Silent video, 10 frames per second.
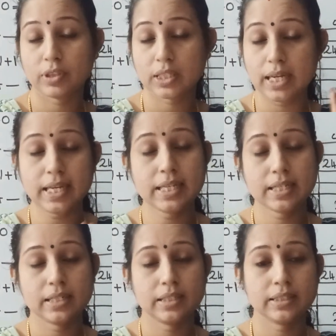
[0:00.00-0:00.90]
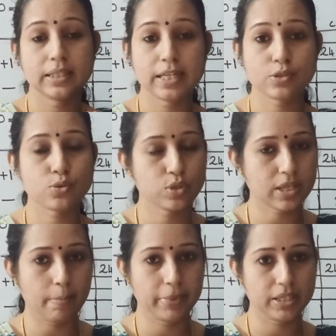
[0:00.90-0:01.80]
three things to
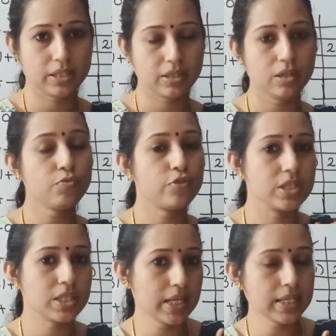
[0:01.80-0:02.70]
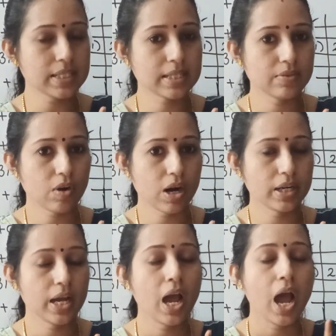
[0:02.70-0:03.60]
submit. First things for
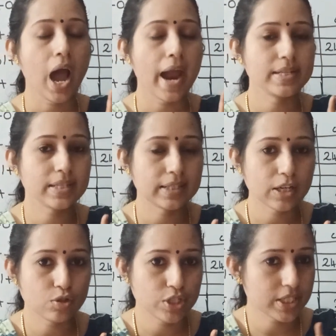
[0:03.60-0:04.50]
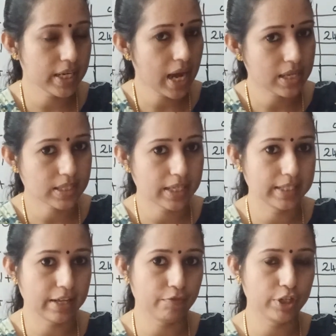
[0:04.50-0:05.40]
answer the question asked
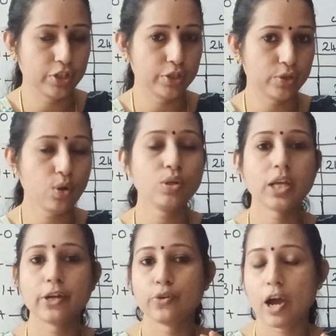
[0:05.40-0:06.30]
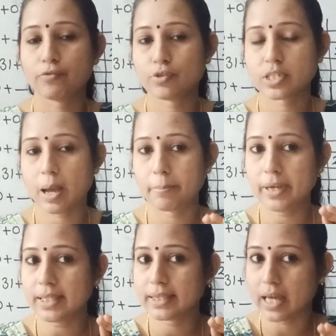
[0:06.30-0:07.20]
in the video, that you have to
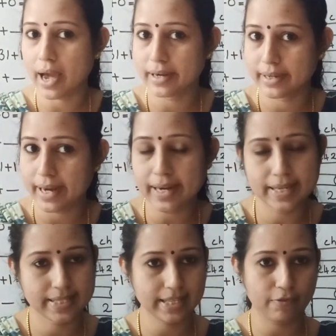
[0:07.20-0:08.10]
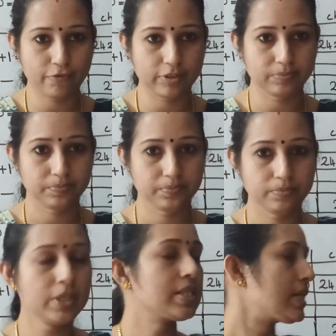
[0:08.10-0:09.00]
submit that day itself.
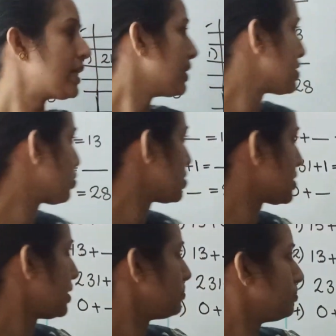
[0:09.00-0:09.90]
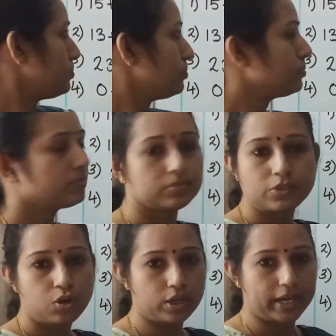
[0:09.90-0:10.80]
Means this question.
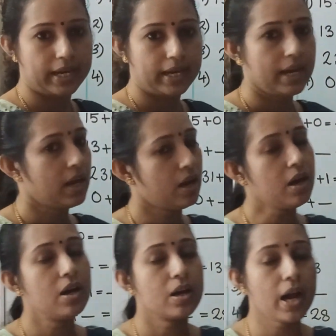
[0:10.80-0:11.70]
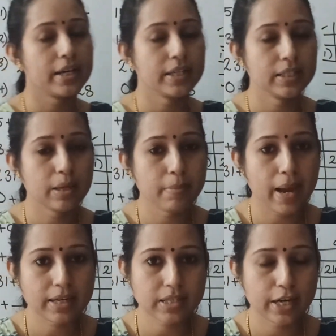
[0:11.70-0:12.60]
Okay. Write in the
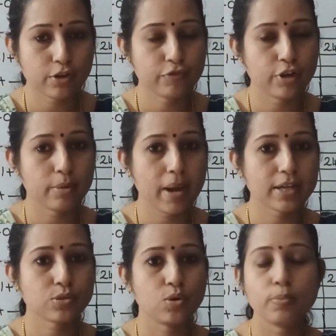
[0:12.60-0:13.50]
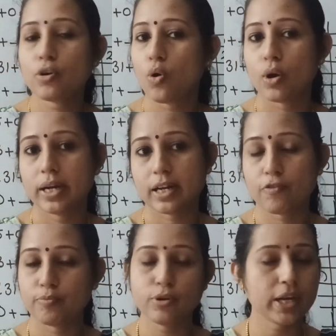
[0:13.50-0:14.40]
back side of your Max notebook or in
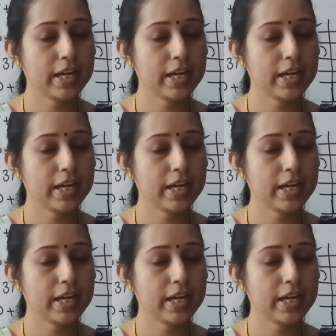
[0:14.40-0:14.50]
rough book,